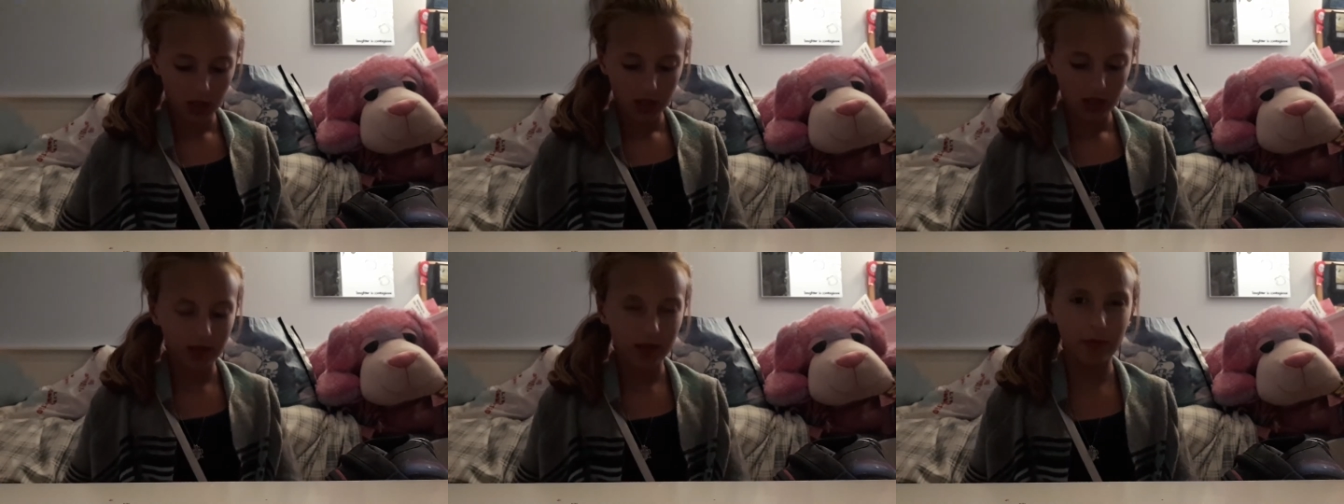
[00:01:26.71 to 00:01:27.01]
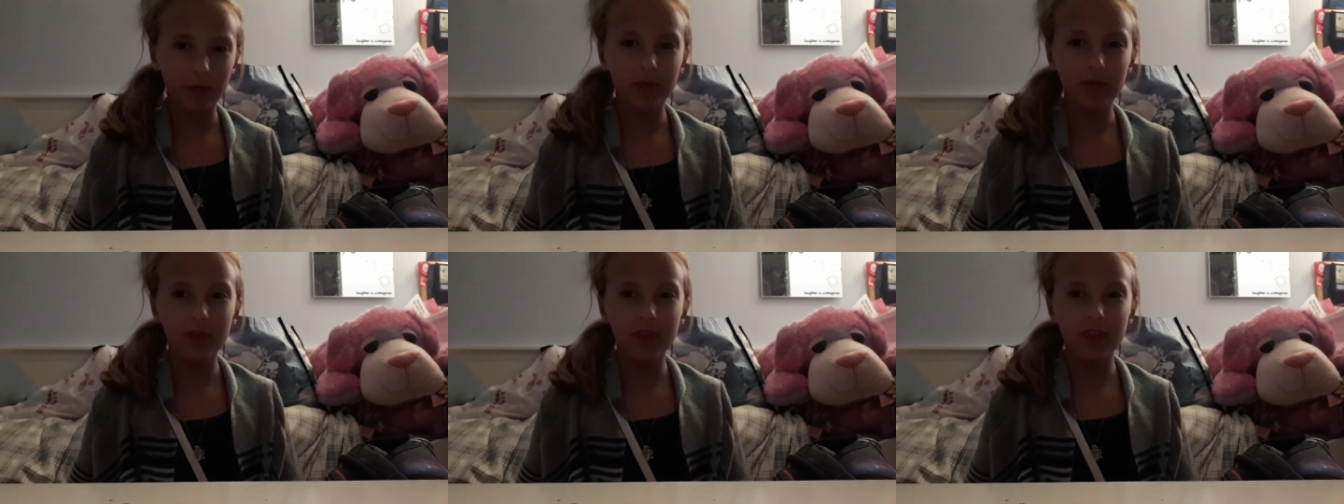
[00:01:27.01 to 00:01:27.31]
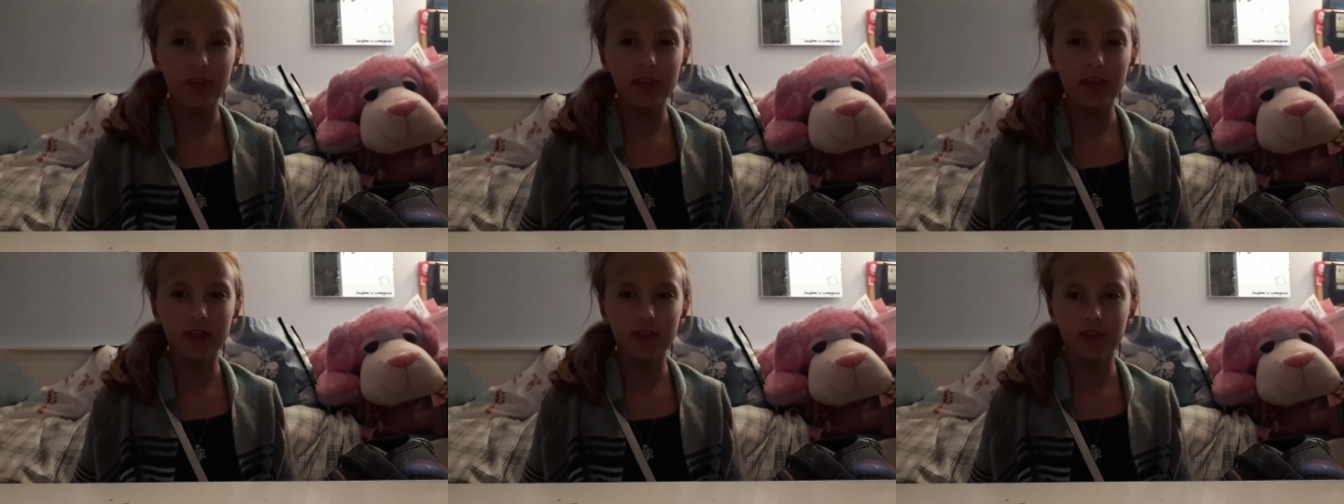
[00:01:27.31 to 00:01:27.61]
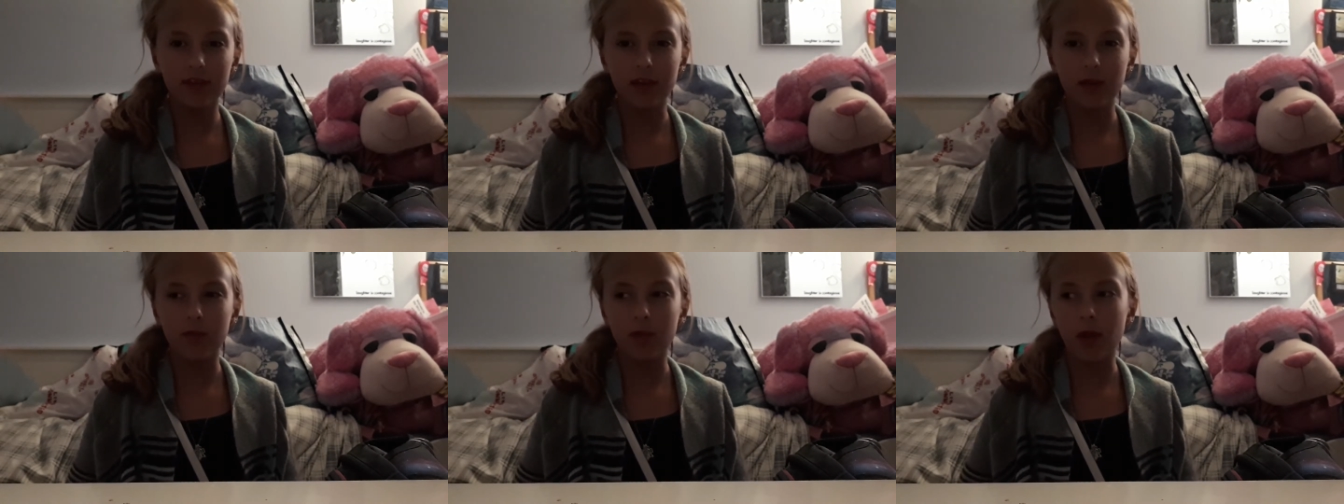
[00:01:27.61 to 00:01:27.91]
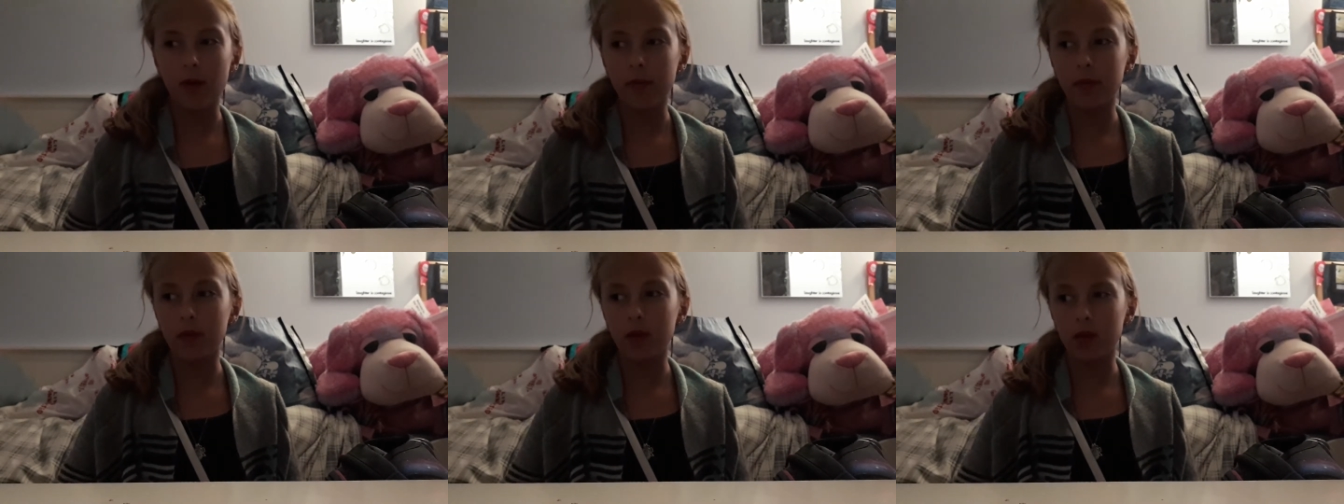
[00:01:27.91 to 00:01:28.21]
Some of the things I'm
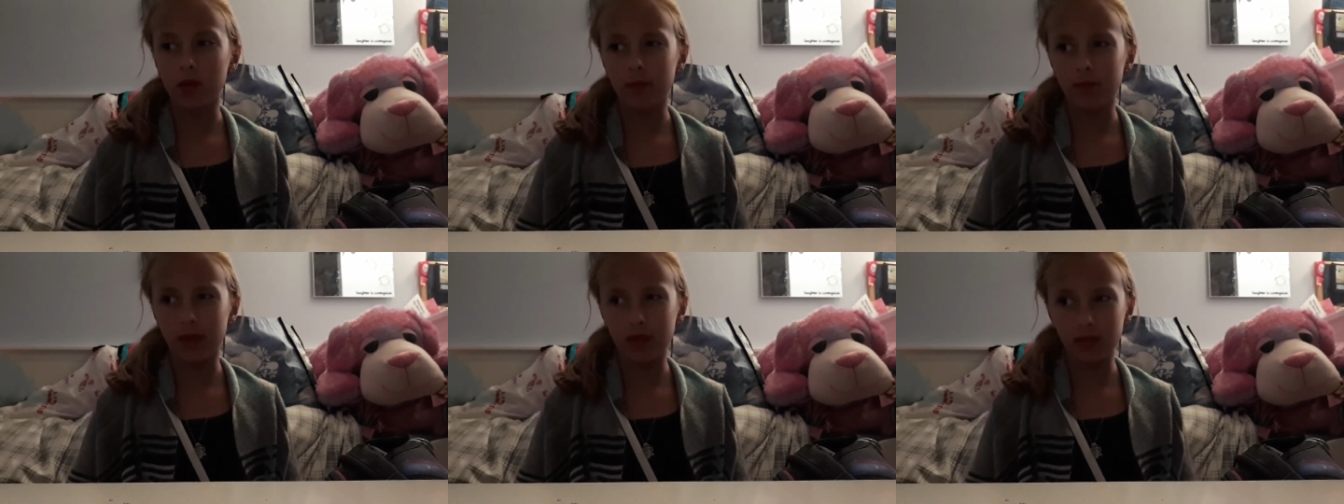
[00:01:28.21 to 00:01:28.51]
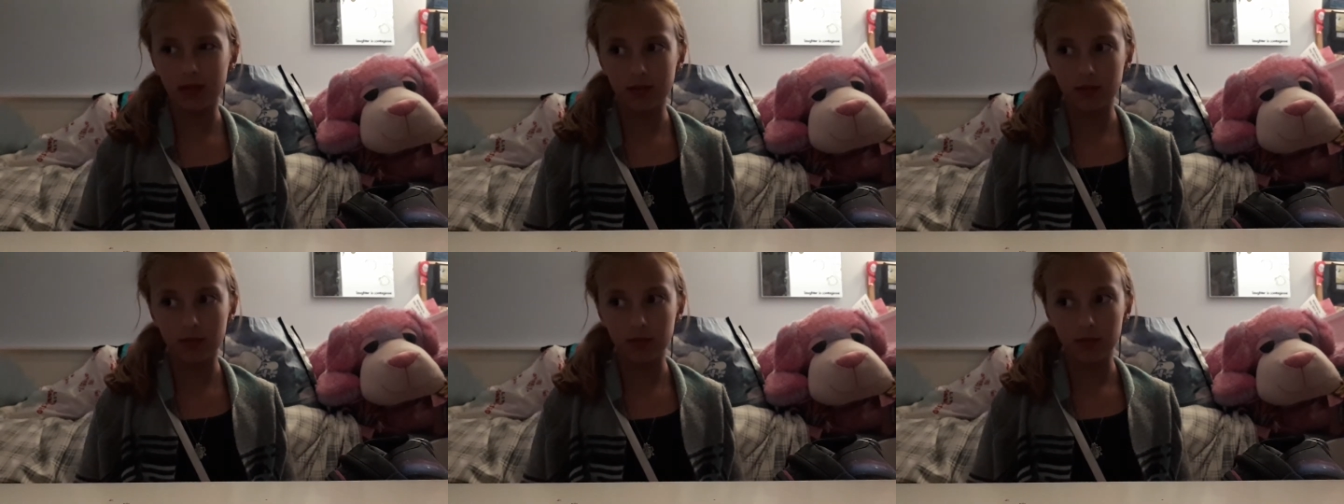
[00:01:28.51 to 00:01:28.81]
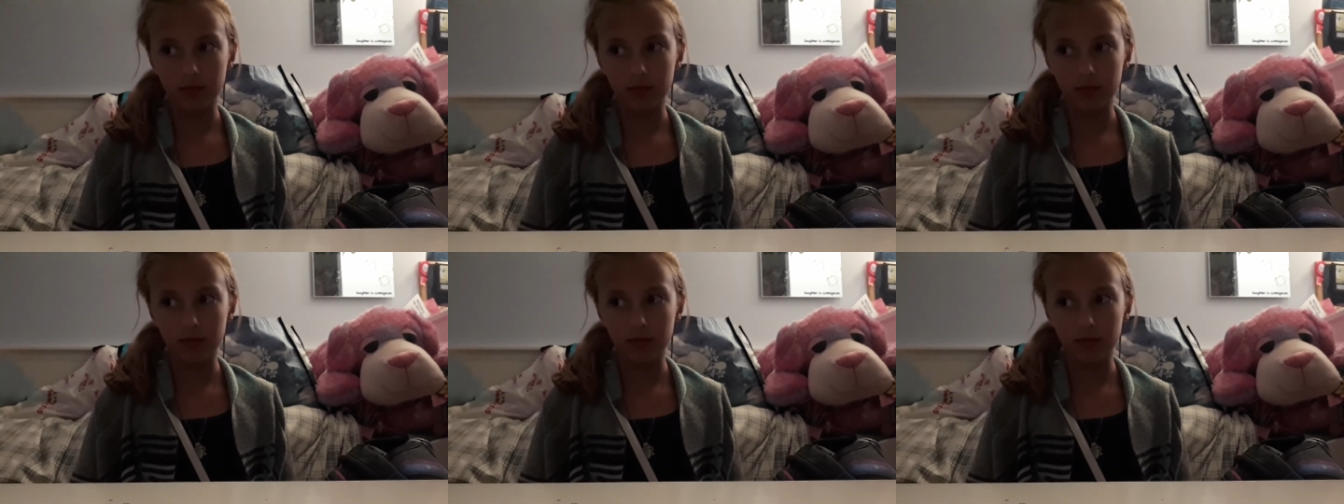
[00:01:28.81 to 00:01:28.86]
probably going to miss,